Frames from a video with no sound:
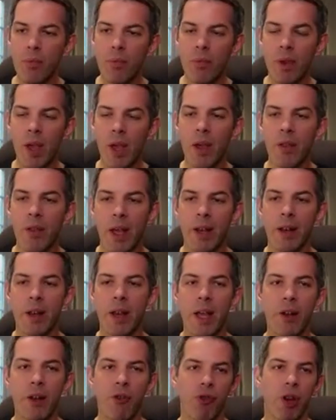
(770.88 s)
And then
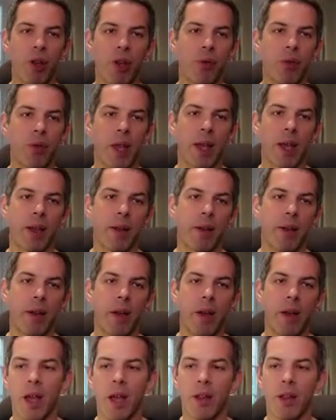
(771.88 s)
introducing
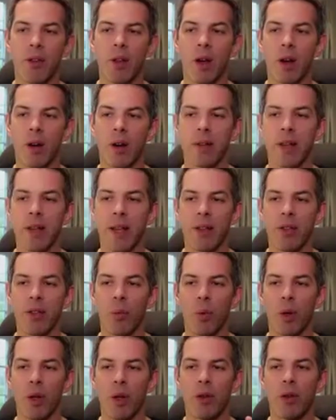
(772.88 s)
targeting that
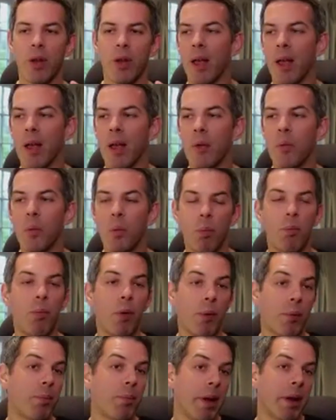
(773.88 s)
would
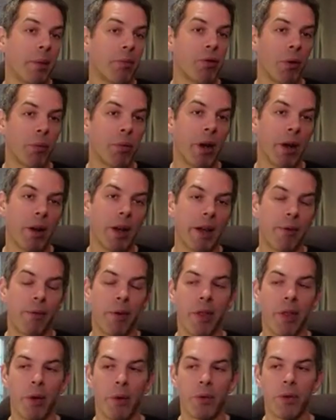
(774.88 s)
bid appropriately for
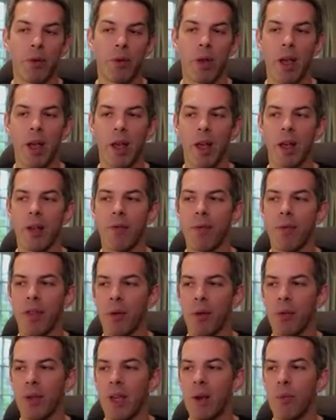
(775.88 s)
those
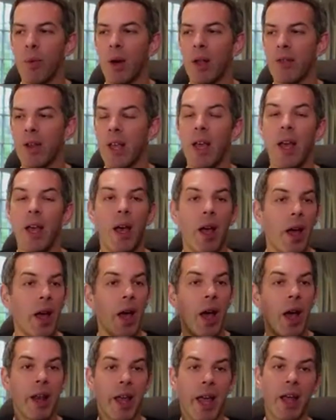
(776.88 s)
keywords.
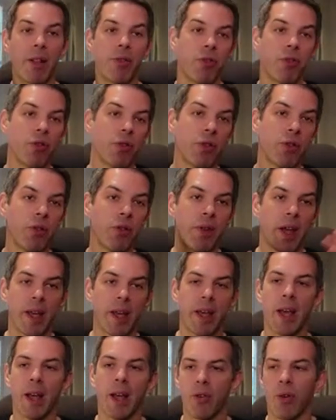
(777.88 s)
And again, just to take
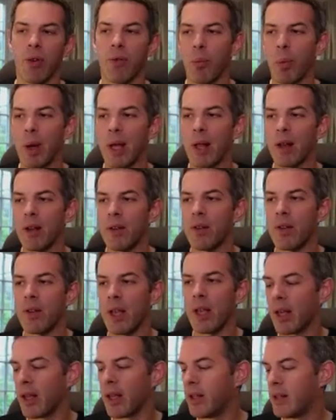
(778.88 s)
your hands off the wheel
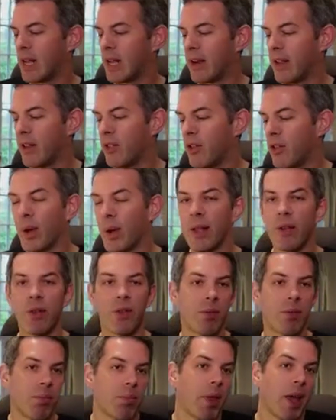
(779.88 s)
and let it do
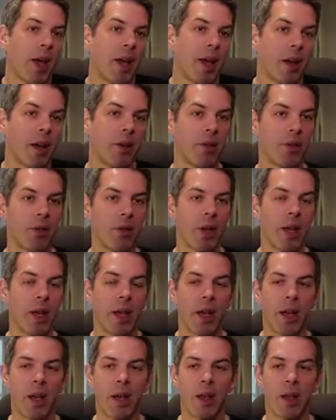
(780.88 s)
its thing
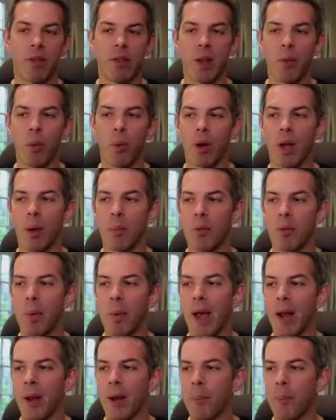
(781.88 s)
and see what comes back.